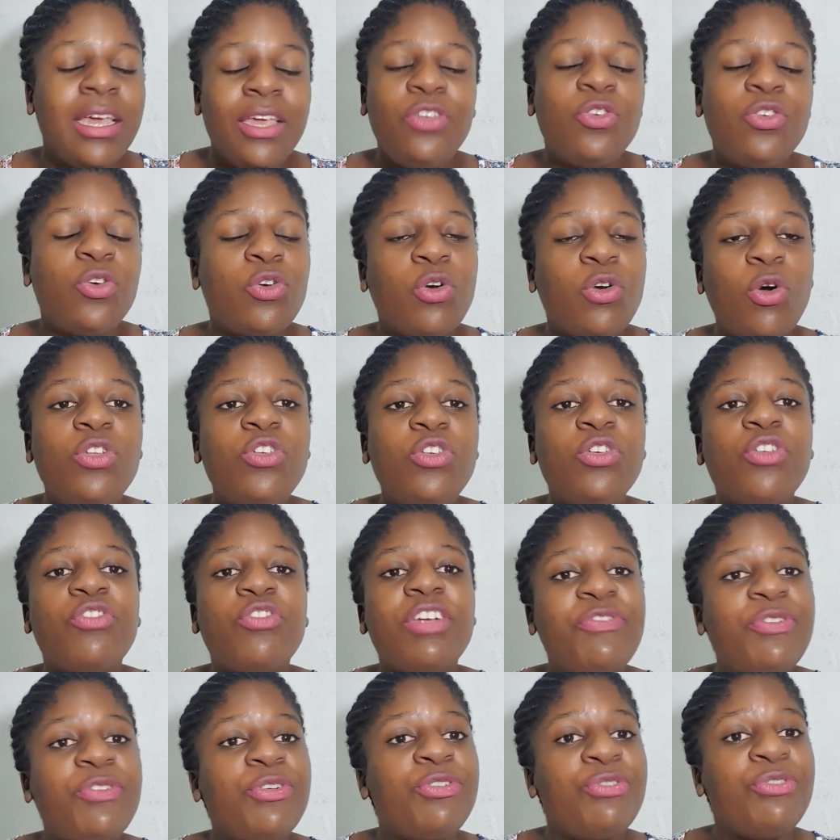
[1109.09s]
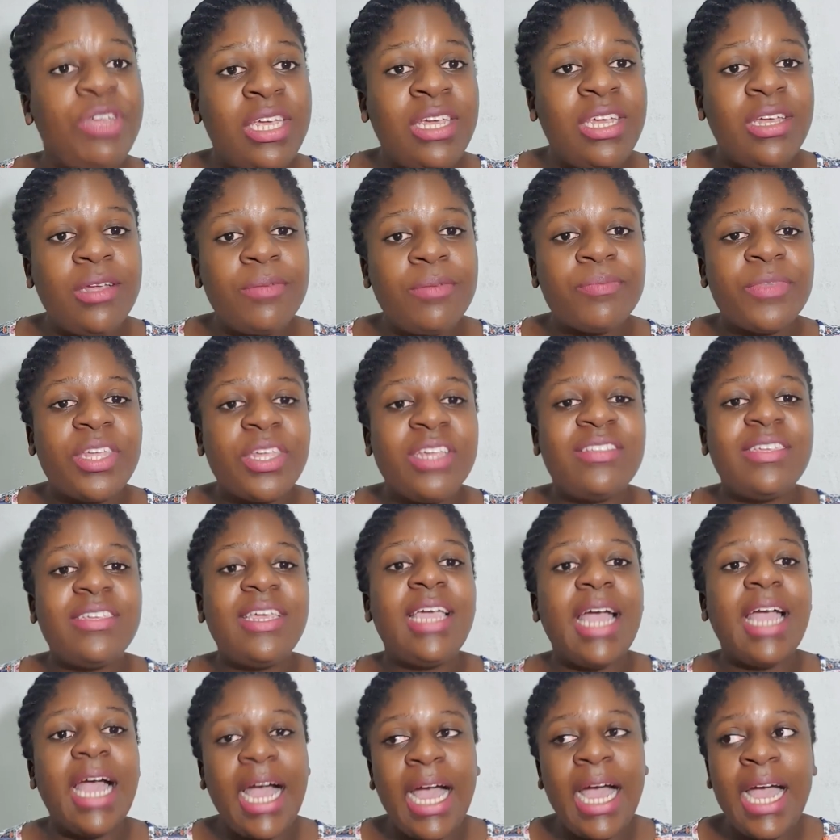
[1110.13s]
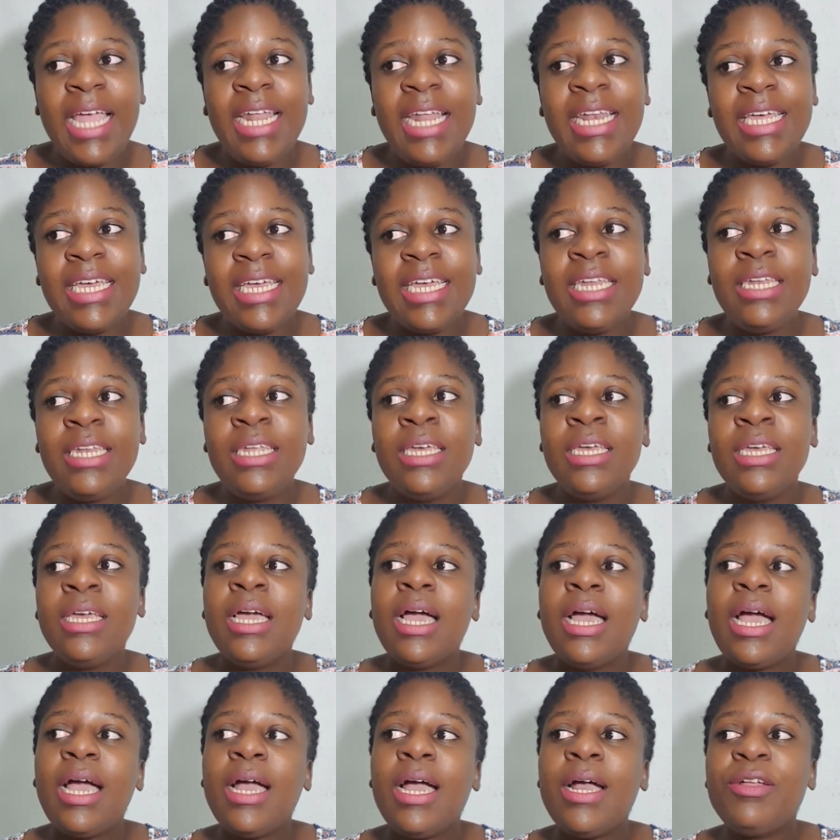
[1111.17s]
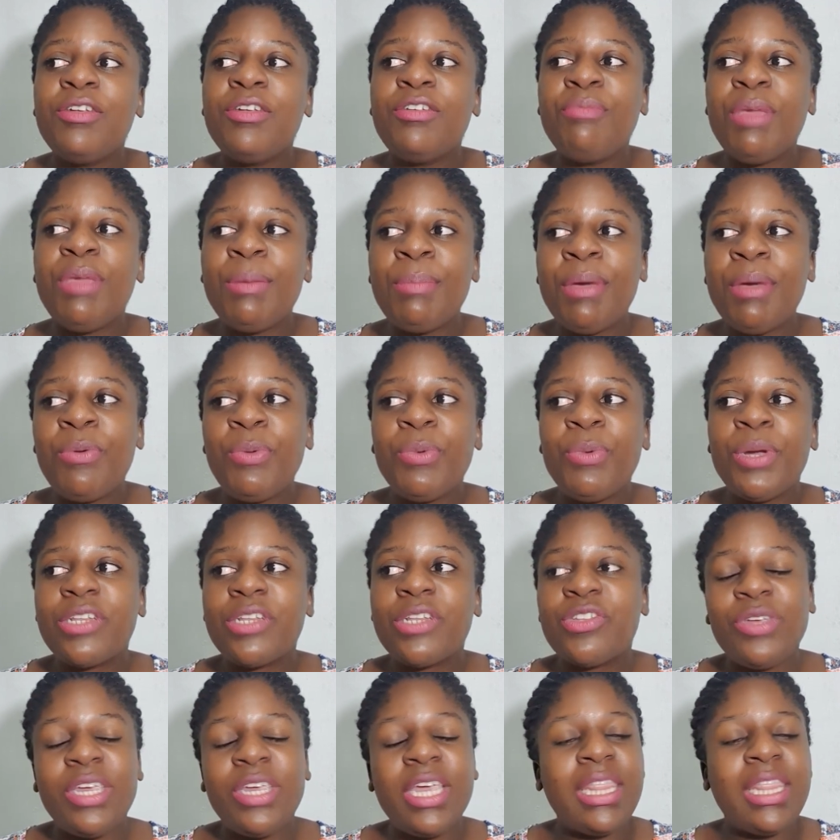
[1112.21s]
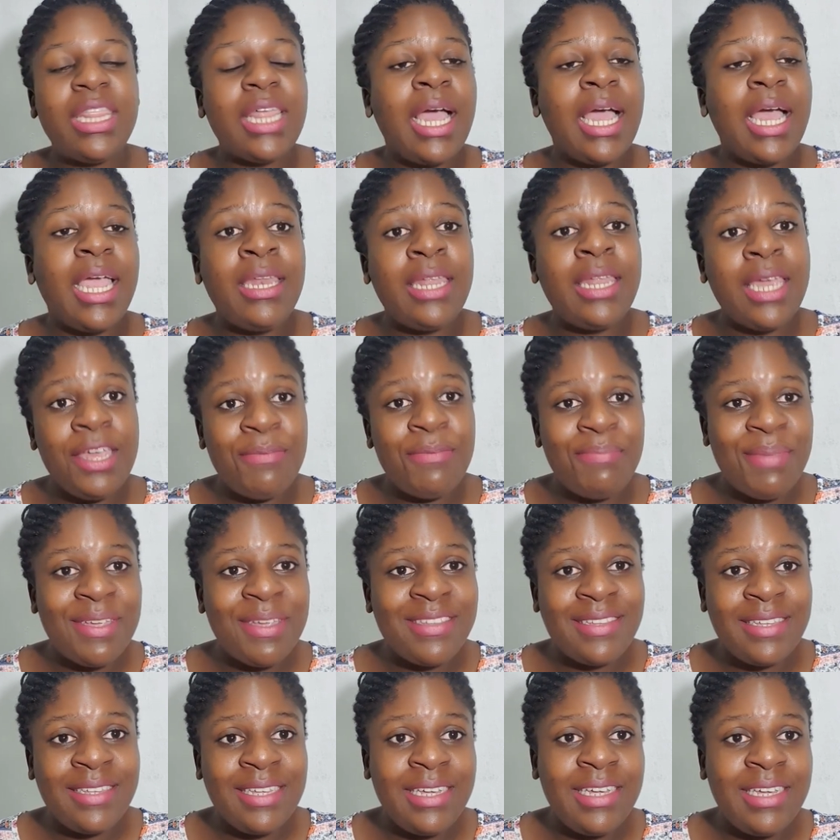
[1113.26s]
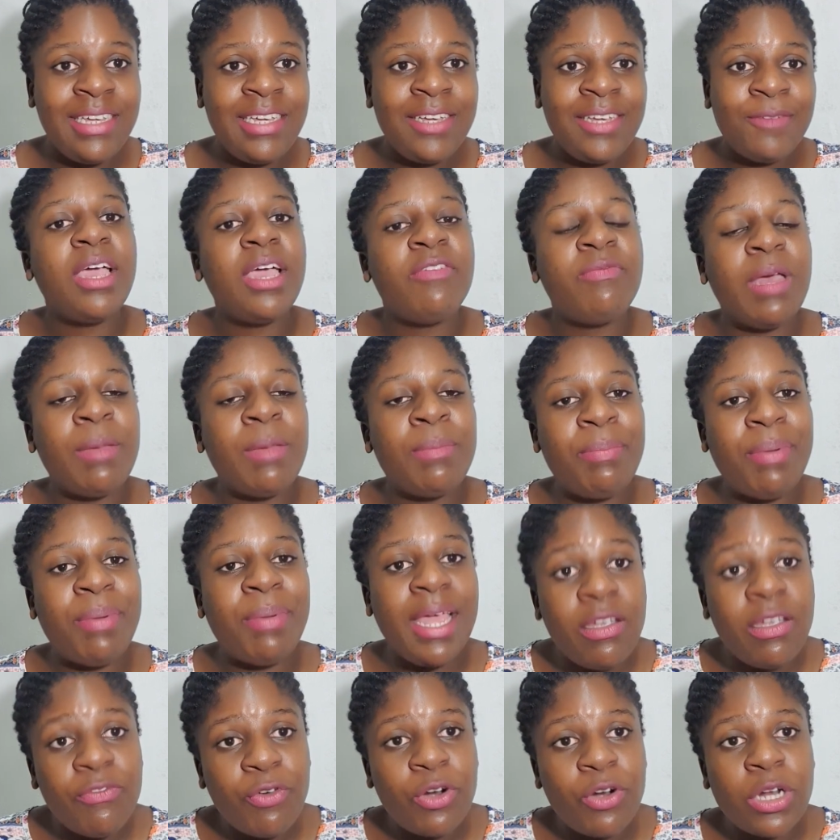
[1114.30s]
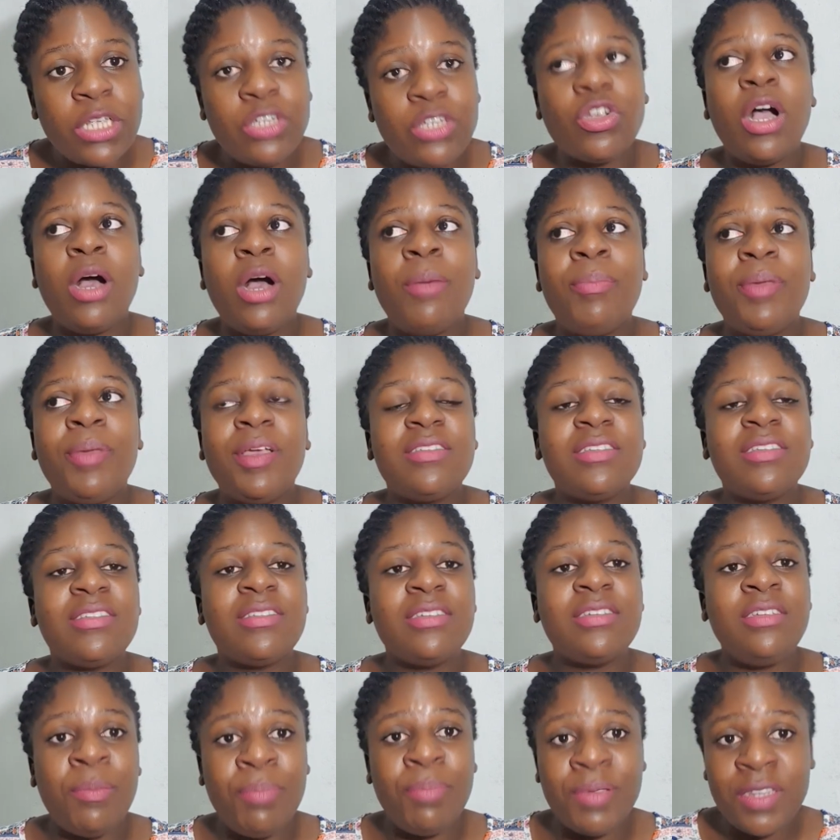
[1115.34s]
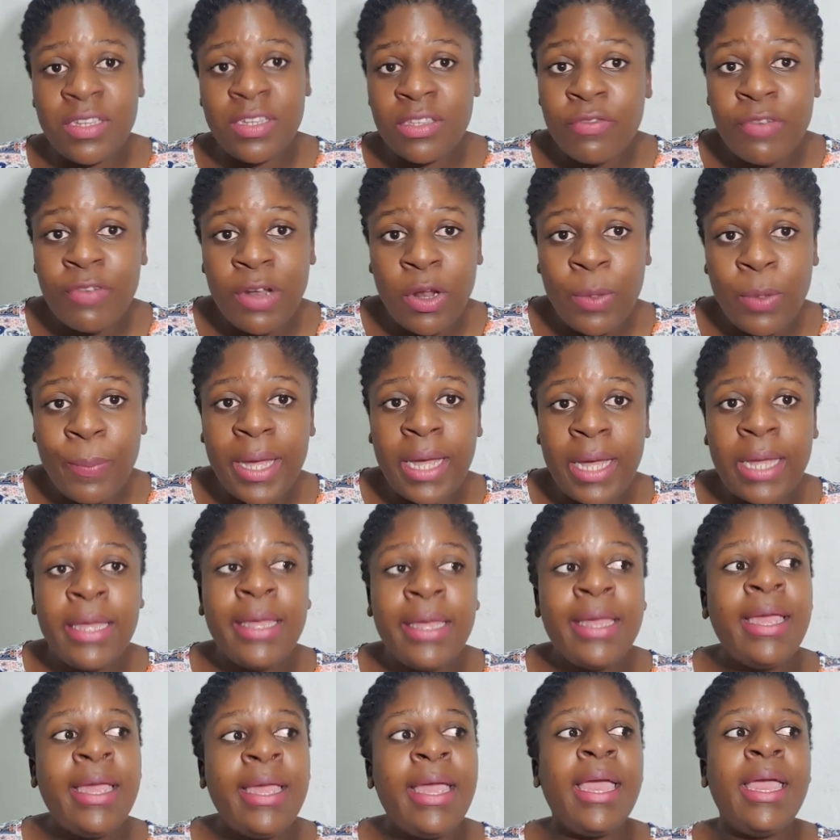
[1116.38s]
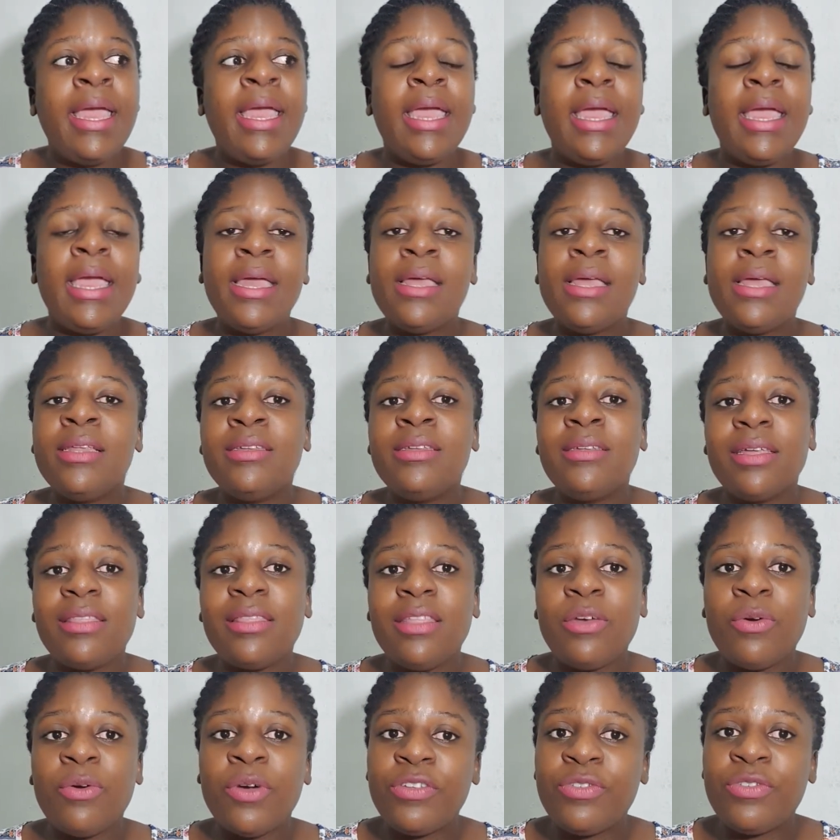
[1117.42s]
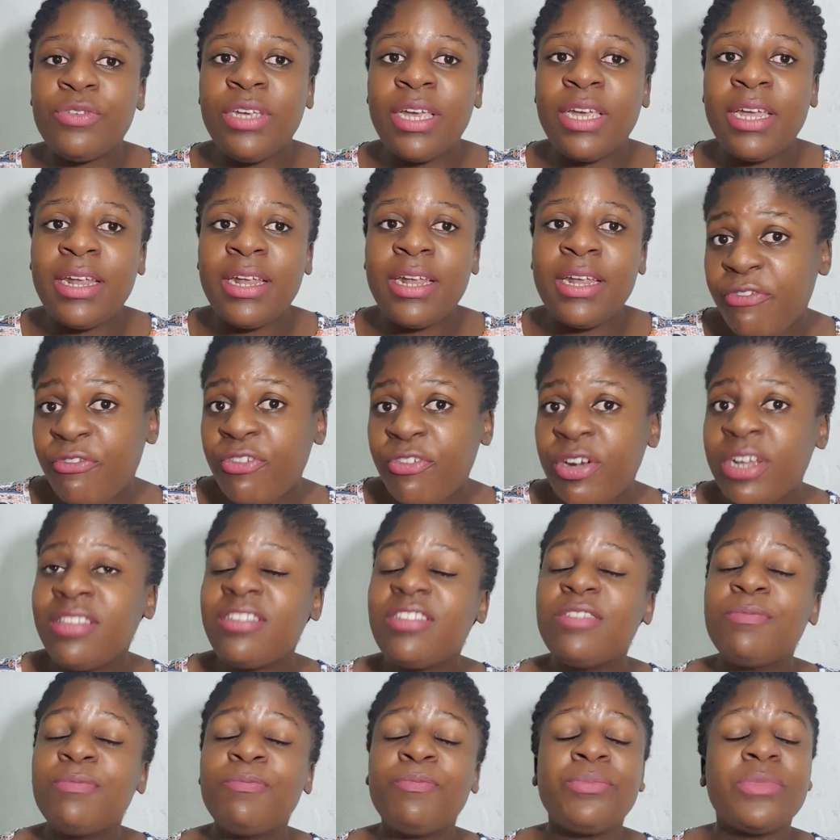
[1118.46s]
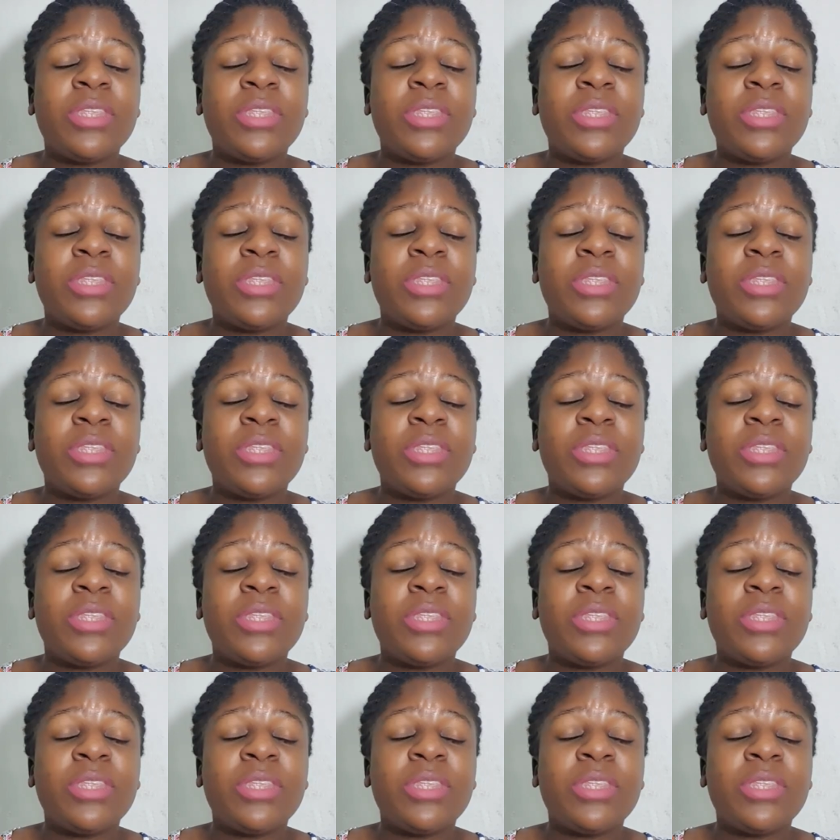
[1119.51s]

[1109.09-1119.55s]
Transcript: You call your referee and say, hi, Len. Remember we worked together at ABC. I'm applying for a job as a senior business developer, and they wanted to get a reference.